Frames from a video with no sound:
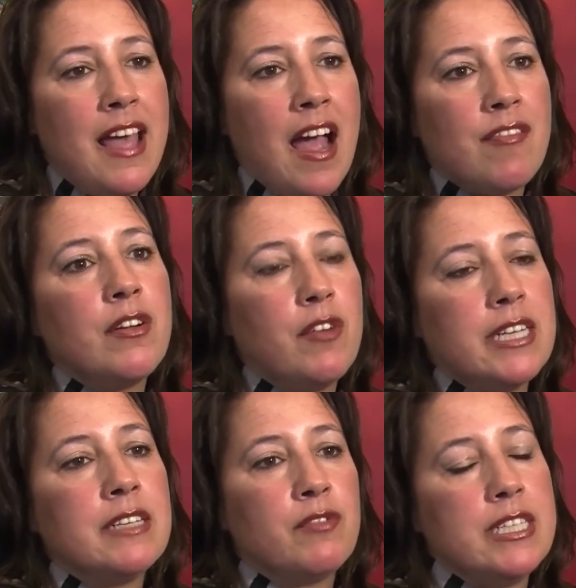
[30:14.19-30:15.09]

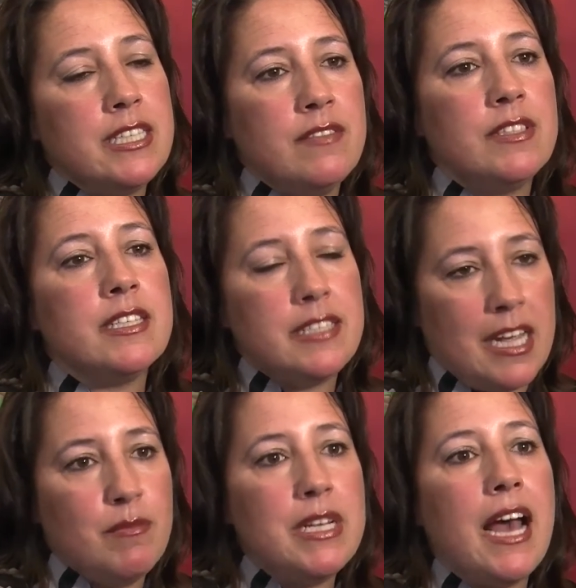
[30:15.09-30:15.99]
everyone receives the
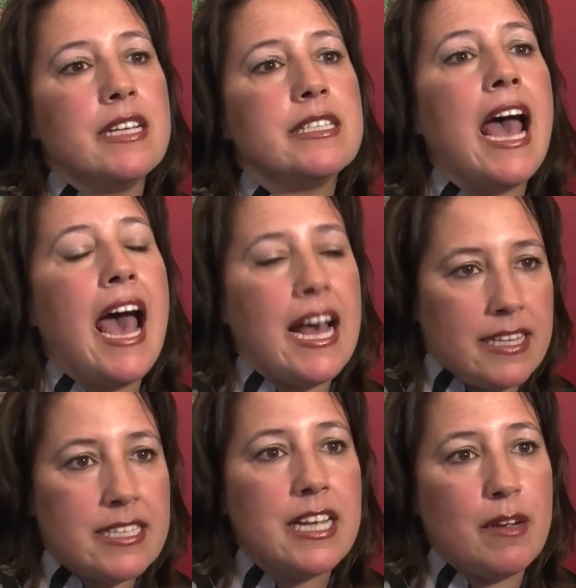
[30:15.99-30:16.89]
same test
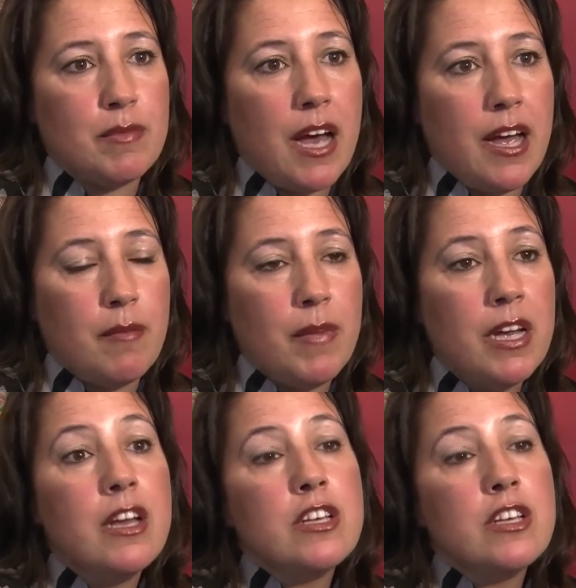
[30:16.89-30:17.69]
at the same time?